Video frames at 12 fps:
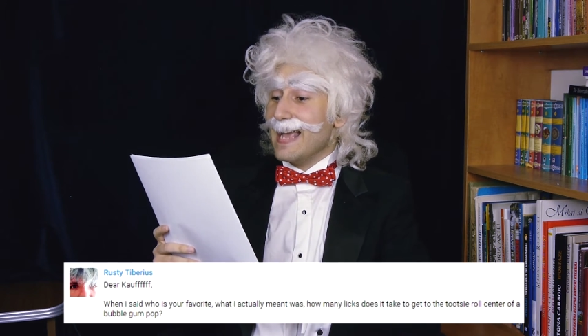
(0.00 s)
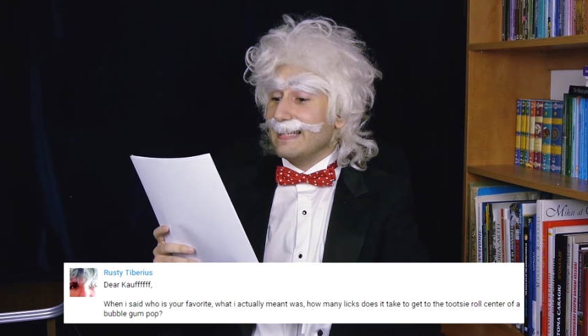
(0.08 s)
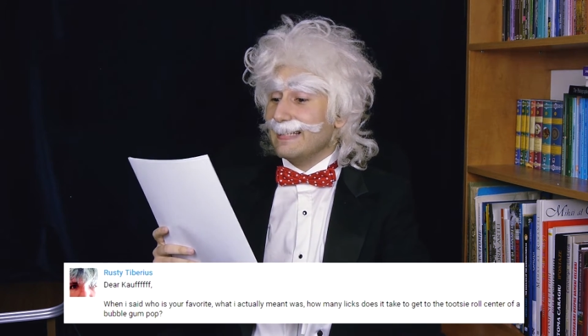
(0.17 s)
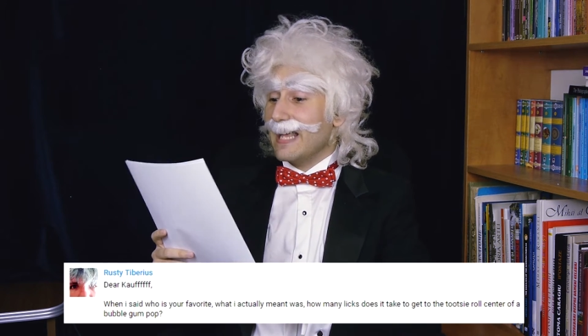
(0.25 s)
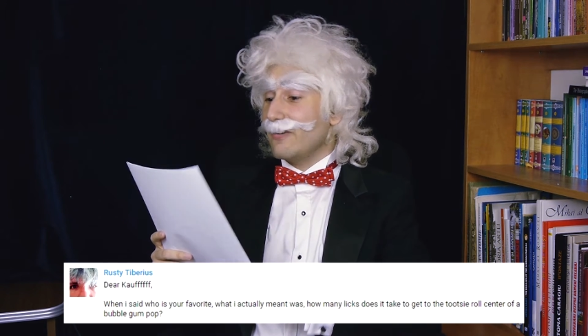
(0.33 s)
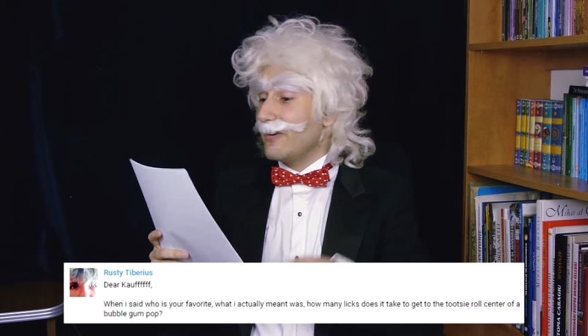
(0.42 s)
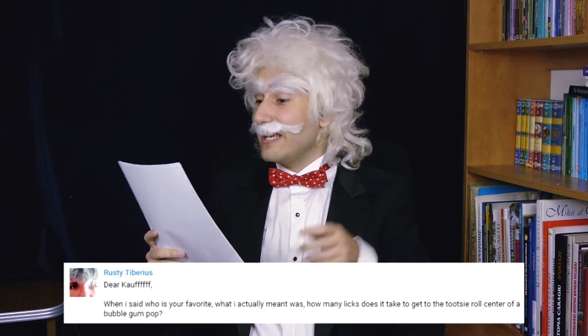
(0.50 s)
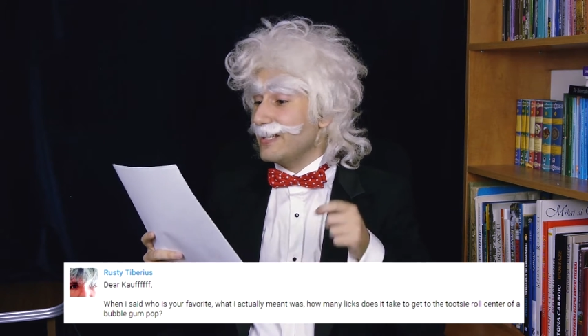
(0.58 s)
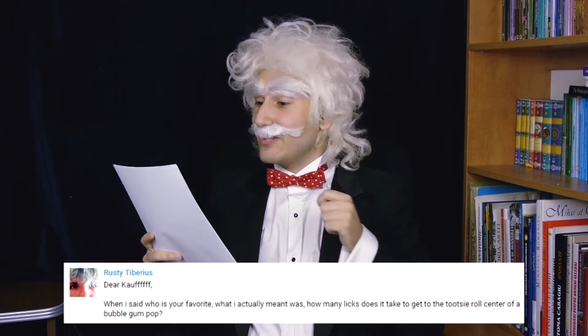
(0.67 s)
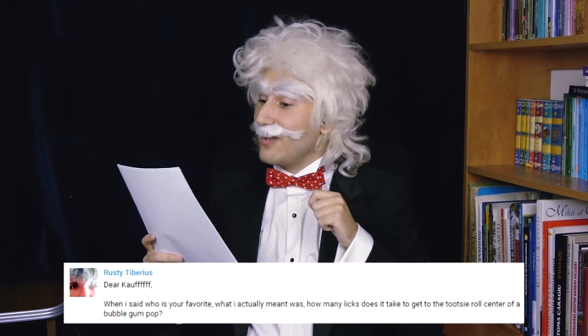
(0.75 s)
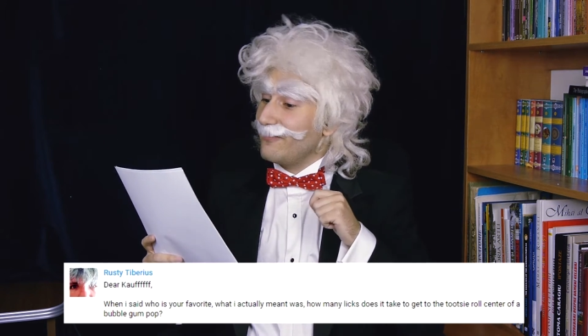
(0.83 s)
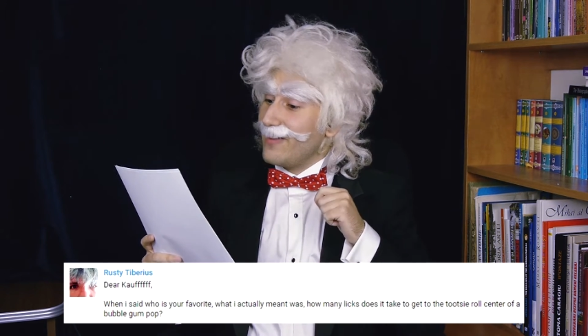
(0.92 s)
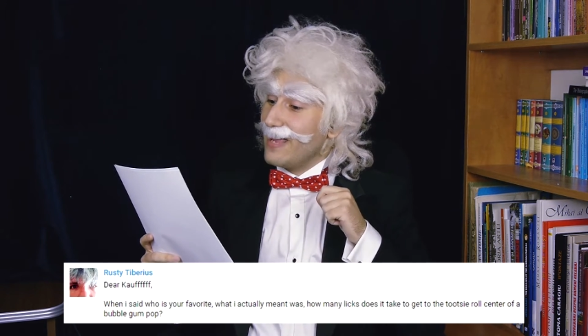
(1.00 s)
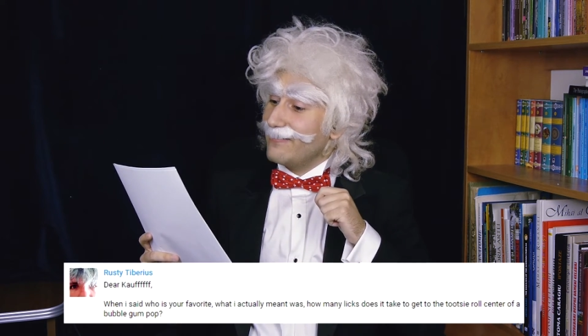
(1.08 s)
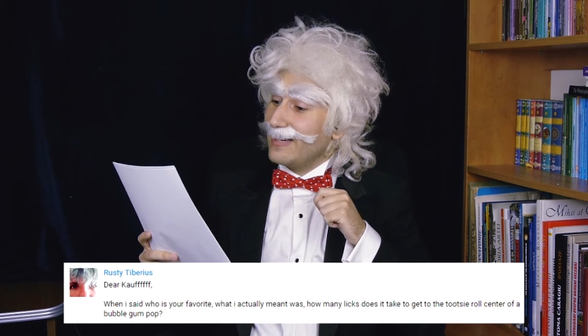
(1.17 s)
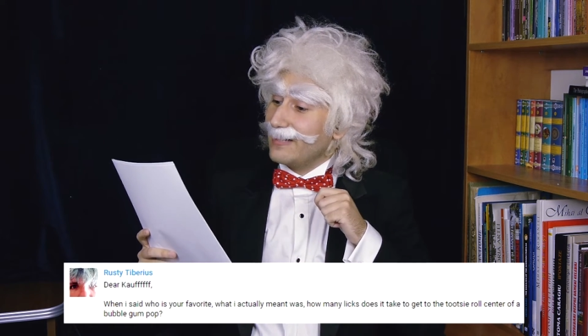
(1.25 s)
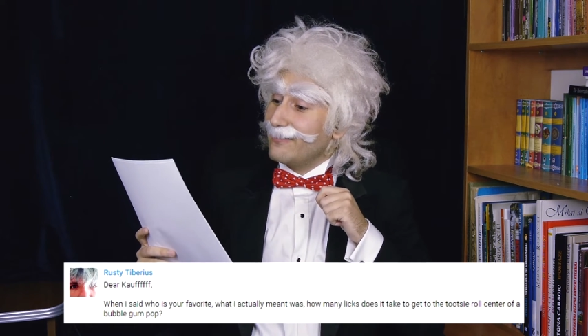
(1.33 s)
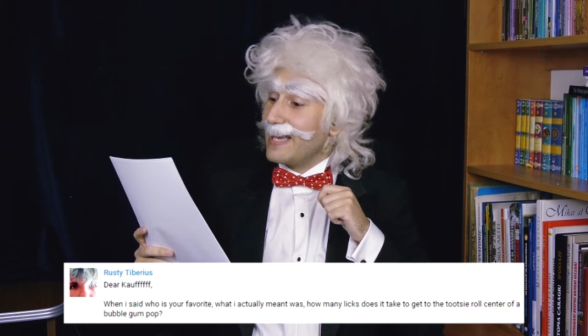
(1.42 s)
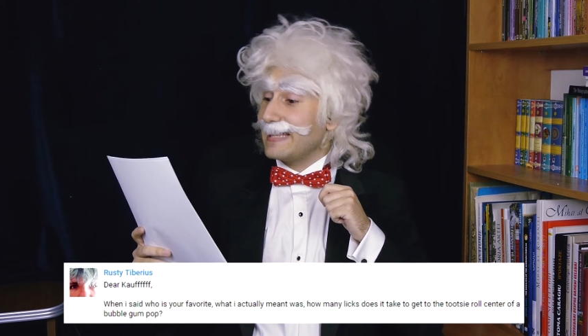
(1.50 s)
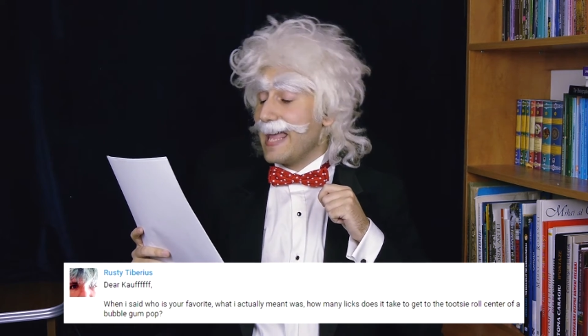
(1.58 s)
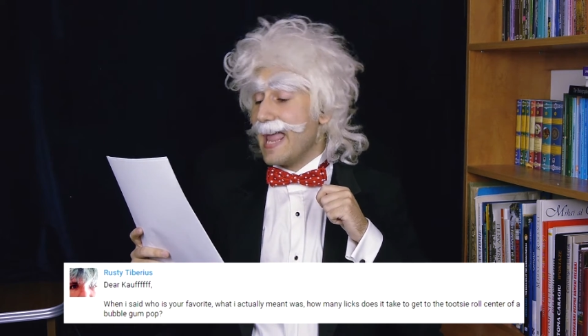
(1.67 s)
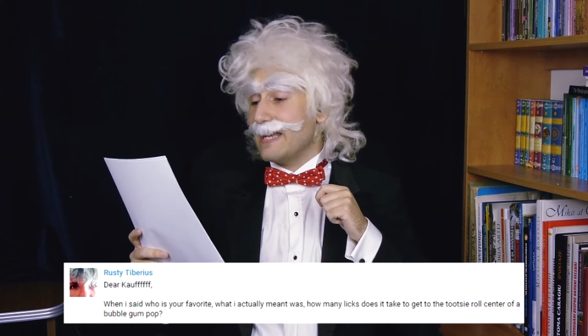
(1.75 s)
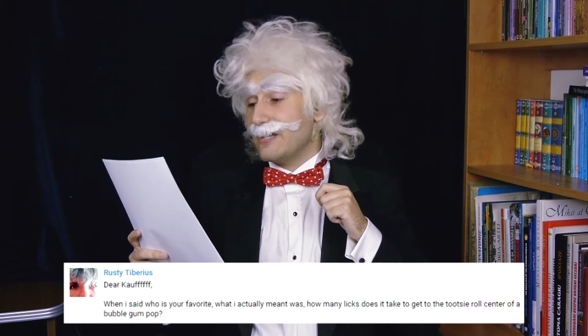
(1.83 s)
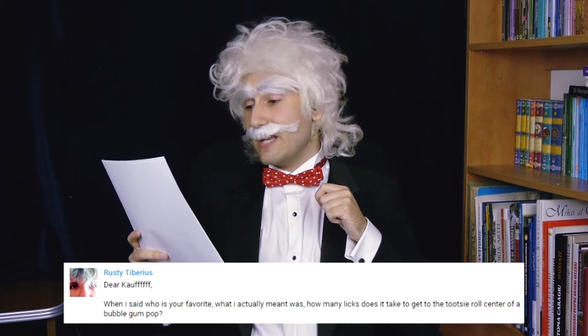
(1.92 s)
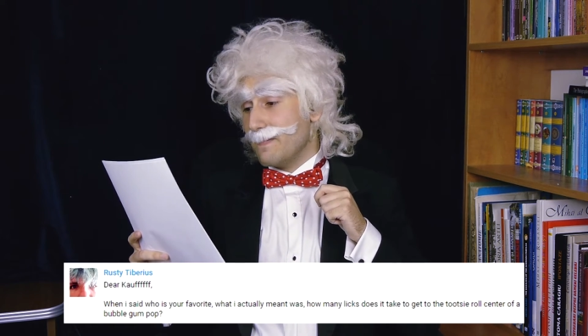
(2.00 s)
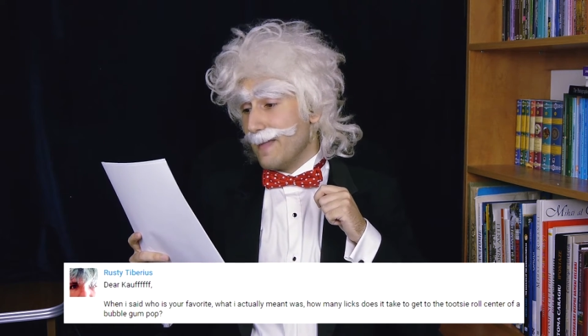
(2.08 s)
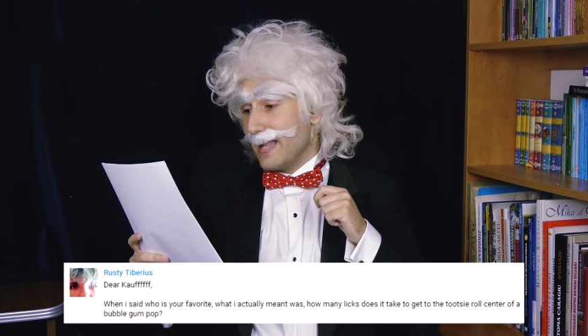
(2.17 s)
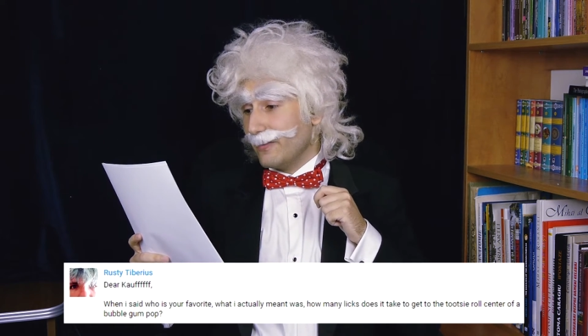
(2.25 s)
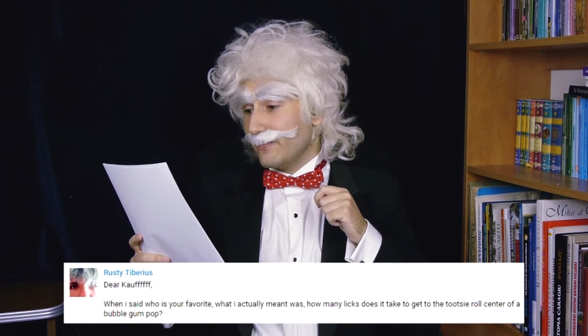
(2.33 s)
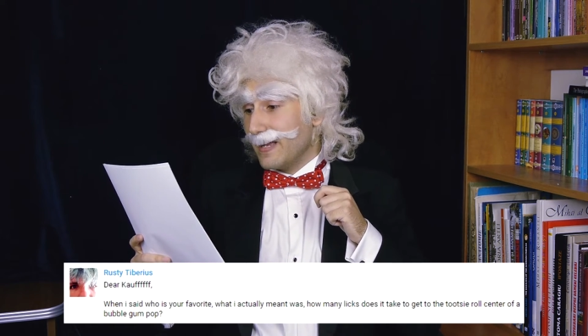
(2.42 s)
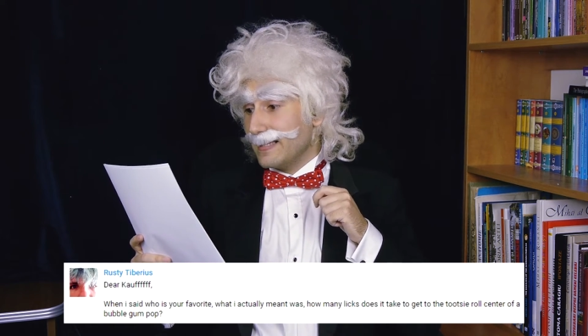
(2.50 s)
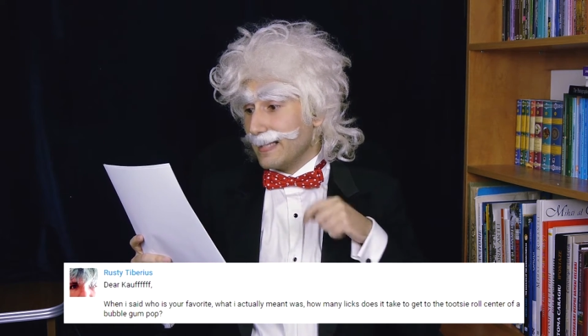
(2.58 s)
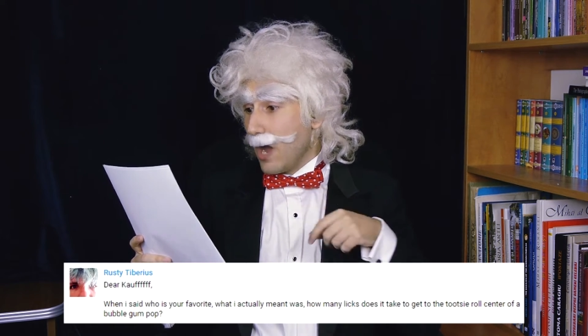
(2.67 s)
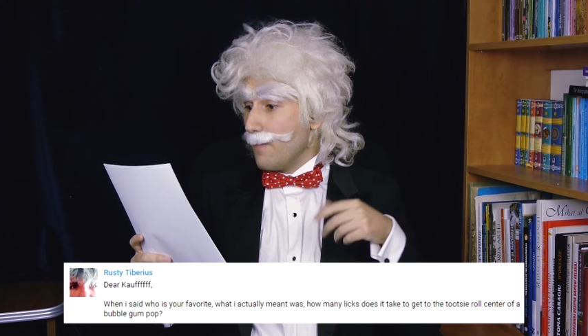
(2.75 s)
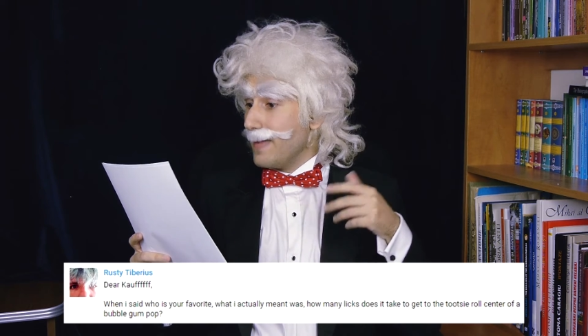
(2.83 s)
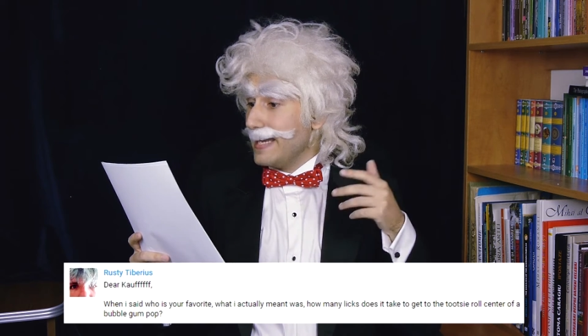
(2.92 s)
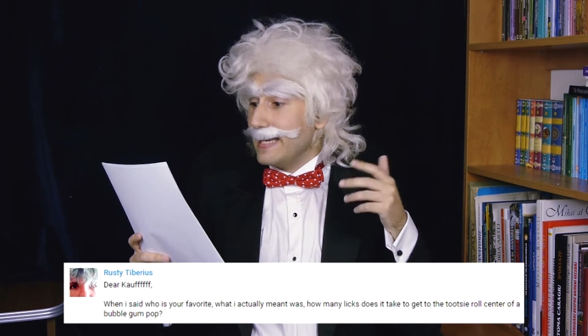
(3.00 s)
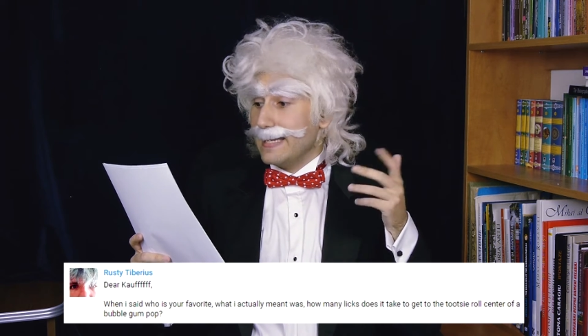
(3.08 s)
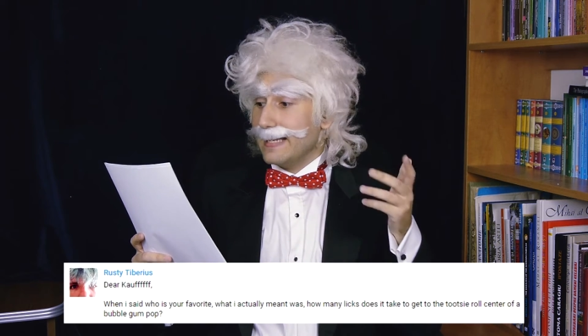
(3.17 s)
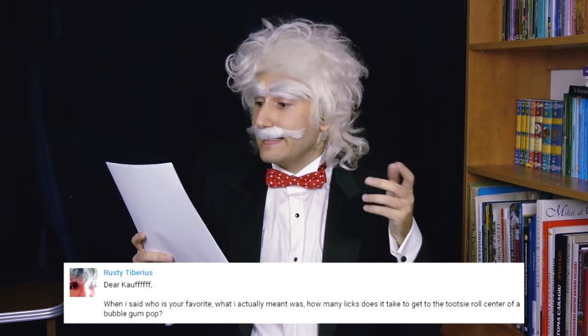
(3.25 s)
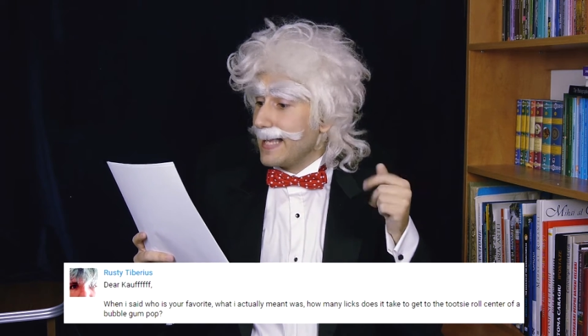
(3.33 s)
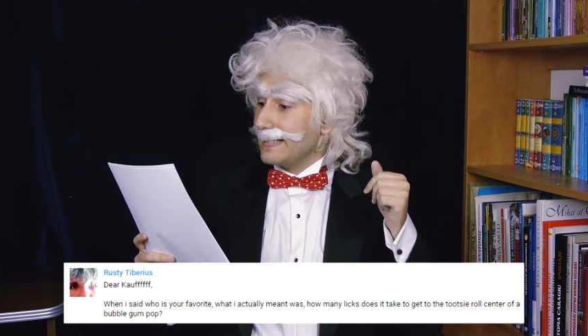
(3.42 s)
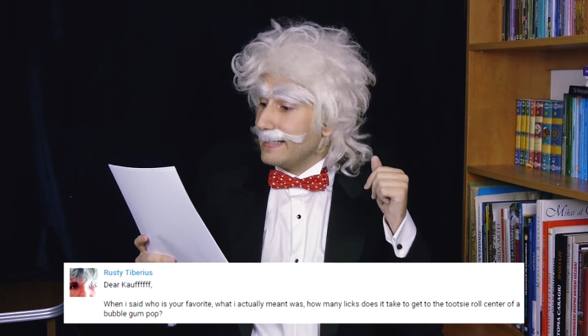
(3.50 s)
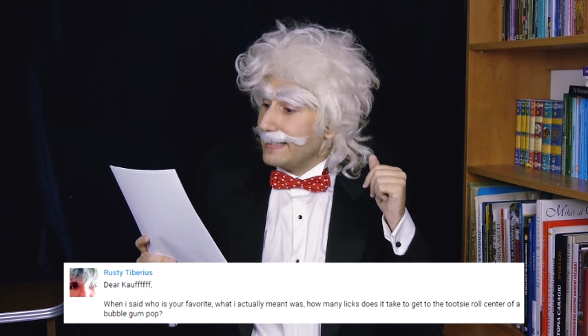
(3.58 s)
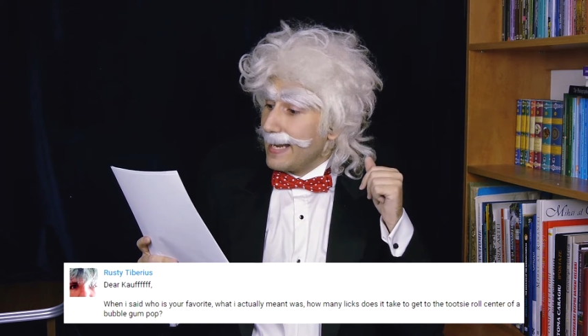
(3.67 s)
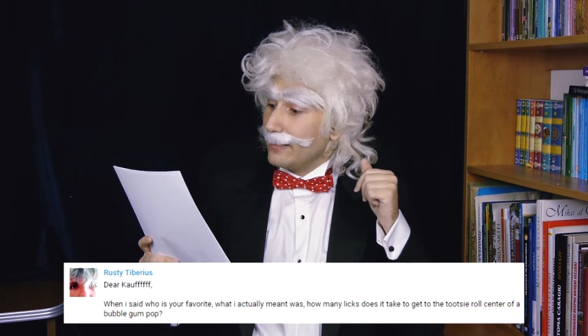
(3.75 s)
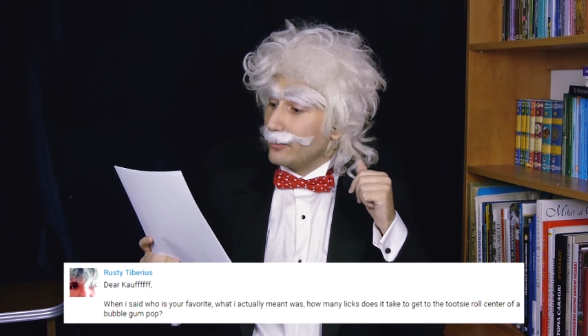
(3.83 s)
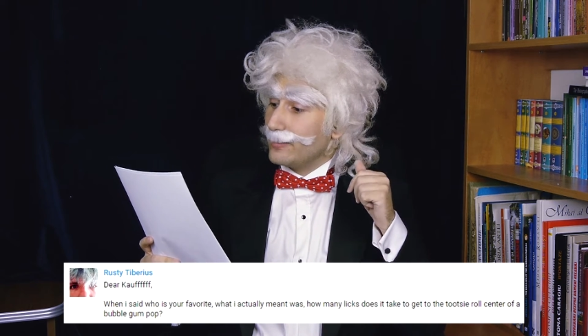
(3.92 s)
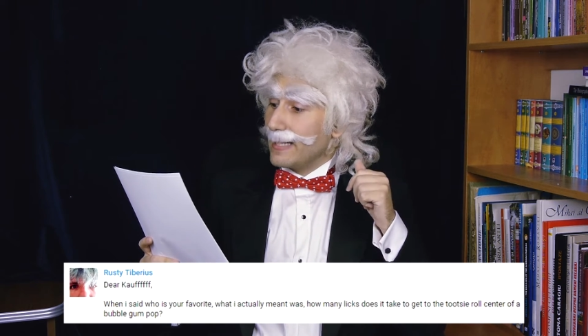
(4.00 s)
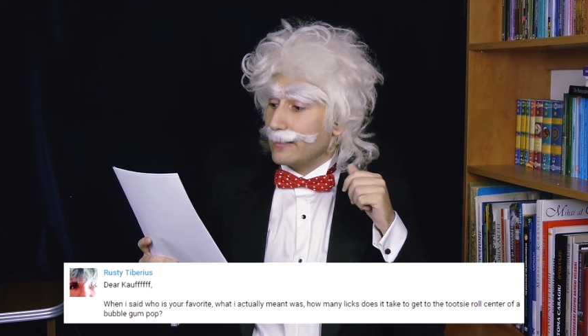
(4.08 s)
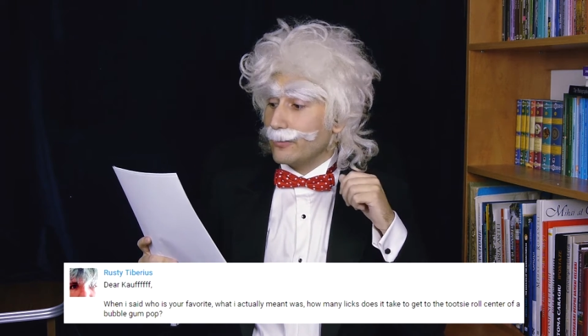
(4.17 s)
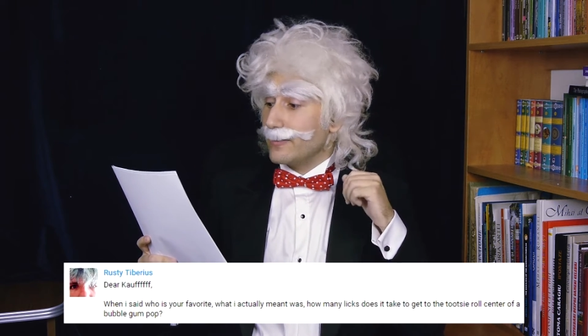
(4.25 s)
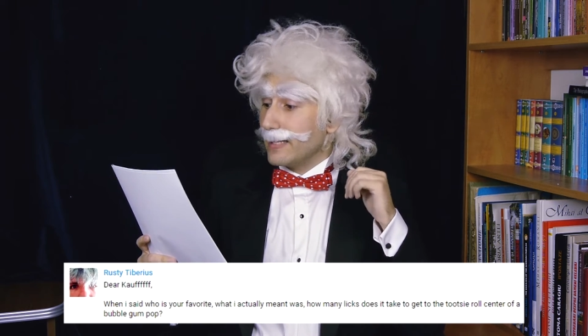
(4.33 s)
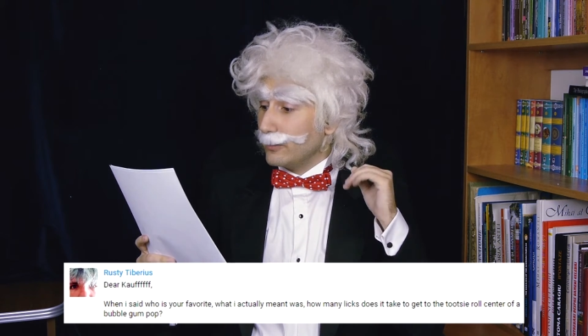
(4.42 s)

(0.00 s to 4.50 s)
I said who is your favorite, what I actually meant was how many licks does it take to get to the